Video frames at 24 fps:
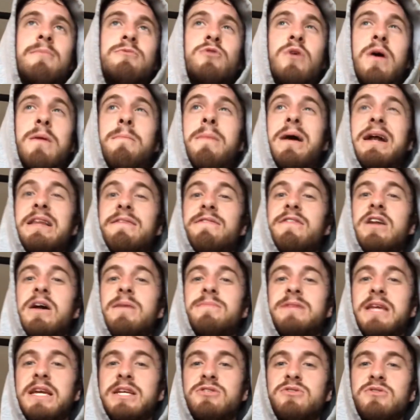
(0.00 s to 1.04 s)
So I might even
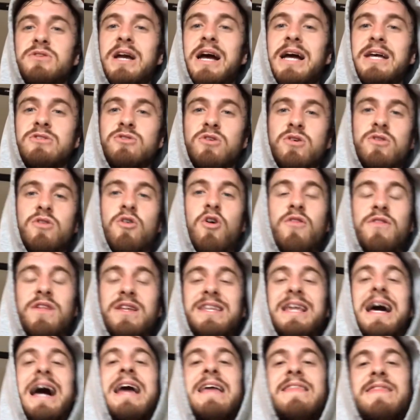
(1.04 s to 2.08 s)
update you guys on
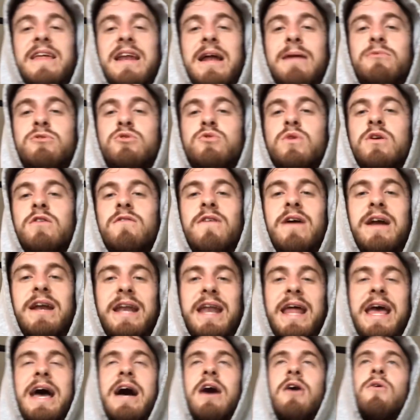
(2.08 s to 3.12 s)
the diet that I'm doing right
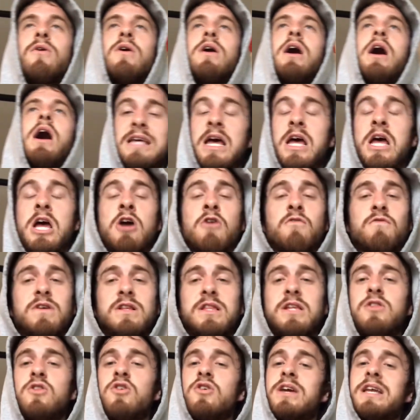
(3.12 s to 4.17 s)
now.
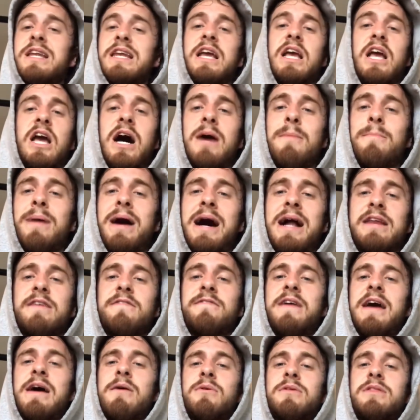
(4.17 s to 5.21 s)
Really looking to cut body
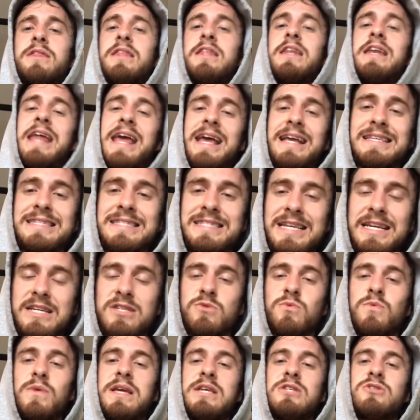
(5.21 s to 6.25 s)
fat within the next
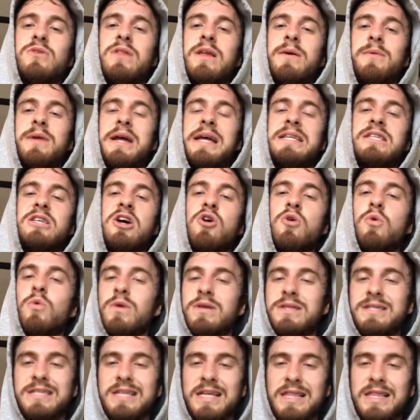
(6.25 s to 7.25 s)
6 weeks so that when I dunk with